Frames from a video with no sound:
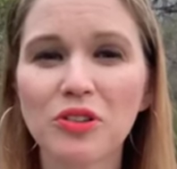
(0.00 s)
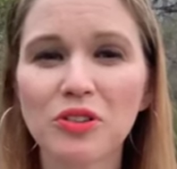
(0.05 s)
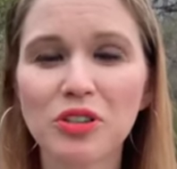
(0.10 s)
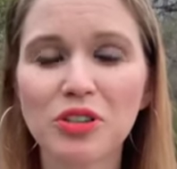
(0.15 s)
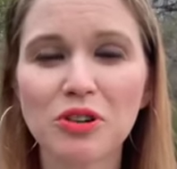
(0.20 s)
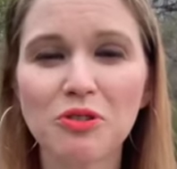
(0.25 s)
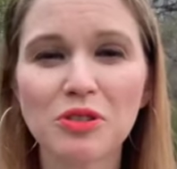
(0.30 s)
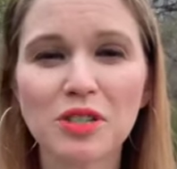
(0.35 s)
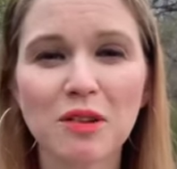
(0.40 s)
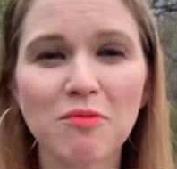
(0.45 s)
You
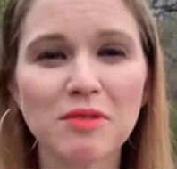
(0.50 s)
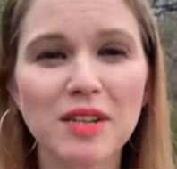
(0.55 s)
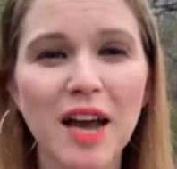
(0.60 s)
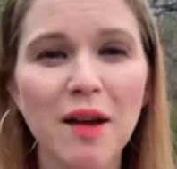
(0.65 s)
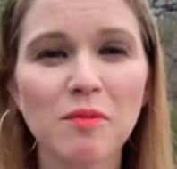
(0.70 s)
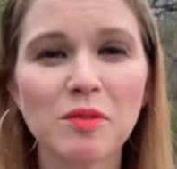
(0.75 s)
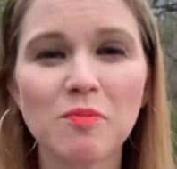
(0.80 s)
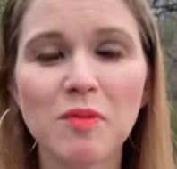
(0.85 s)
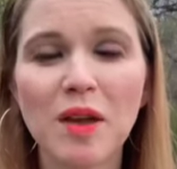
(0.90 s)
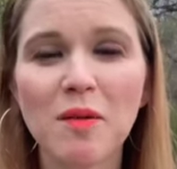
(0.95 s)
know,
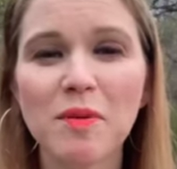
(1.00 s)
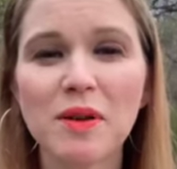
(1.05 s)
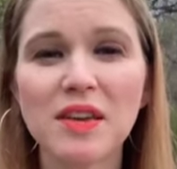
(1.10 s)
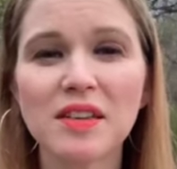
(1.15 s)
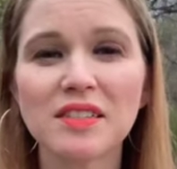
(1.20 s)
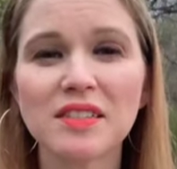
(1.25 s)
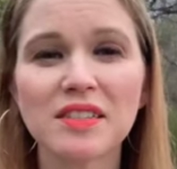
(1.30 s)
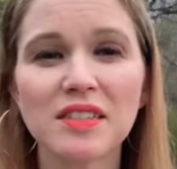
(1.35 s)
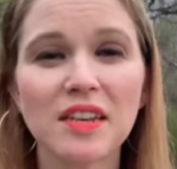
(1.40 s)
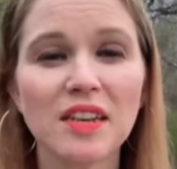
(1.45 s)
sometimes maybe
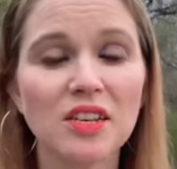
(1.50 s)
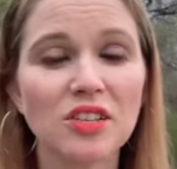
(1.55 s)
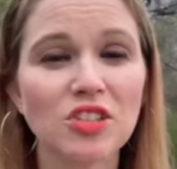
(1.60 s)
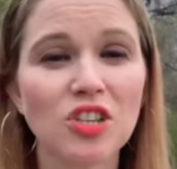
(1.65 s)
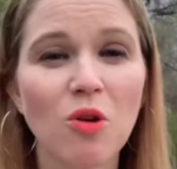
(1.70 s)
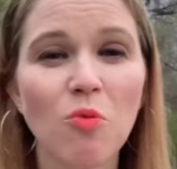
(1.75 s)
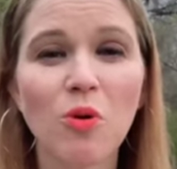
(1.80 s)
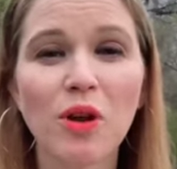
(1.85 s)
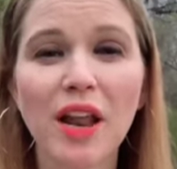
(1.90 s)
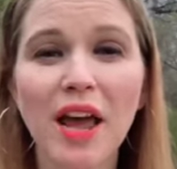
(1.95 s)
it's
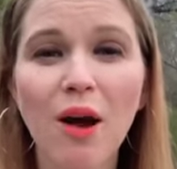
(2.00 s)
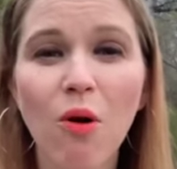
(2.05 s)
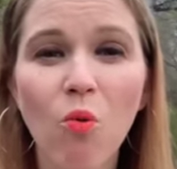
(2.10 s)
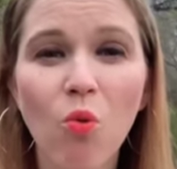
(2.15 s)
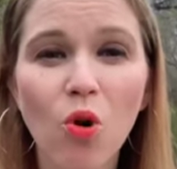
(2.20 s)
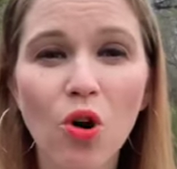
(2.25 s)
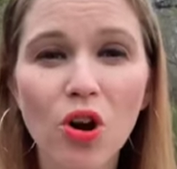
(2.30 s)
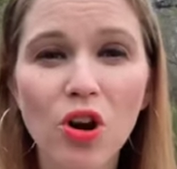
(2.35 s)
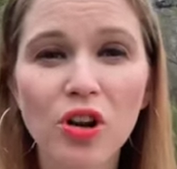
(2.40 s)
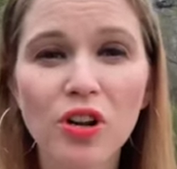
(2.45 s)
someone at
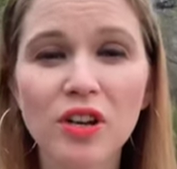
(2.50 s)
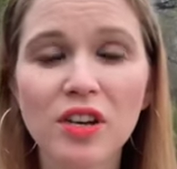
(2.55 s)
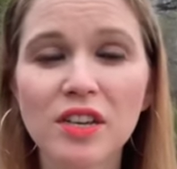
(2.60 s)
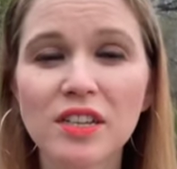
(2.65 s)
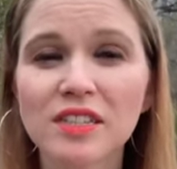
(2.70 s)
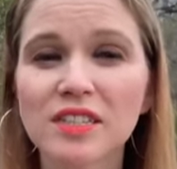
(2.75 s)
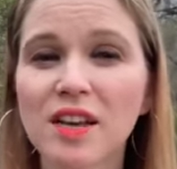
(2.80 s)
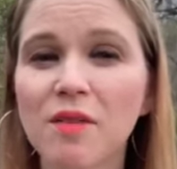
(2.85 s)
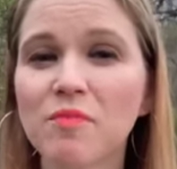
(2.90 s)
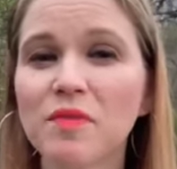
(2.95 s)
work,
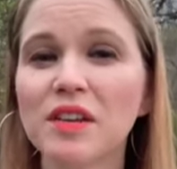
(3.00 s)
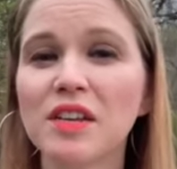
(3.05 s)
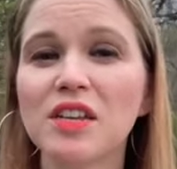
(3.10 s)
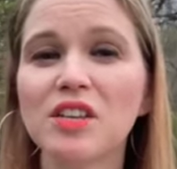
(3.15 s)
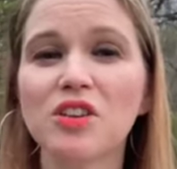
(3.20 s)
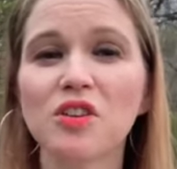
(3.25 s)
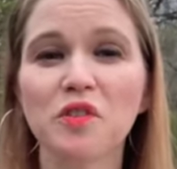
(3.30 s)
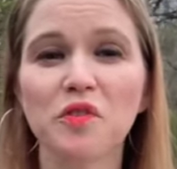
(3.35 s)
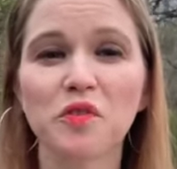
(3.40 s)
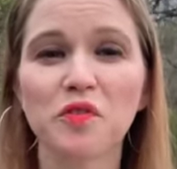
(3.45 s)
something
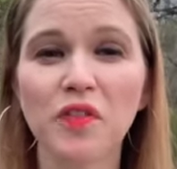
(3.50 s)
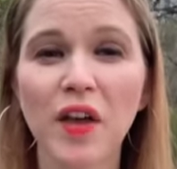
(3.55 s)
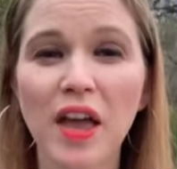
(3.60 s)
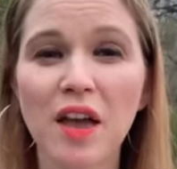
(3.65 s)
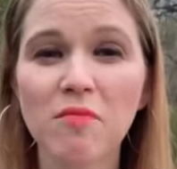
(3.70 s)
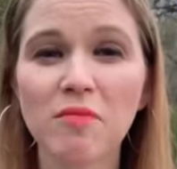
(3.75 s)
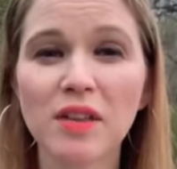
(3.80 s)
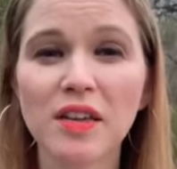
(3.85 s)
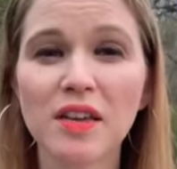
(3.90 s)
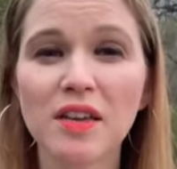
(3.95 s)
in your
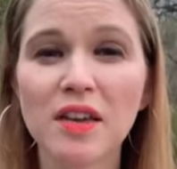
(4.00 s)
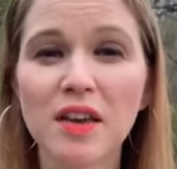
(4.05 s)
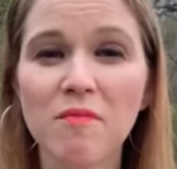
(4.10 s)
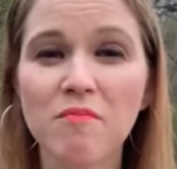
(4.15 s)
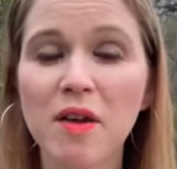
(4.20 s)
family,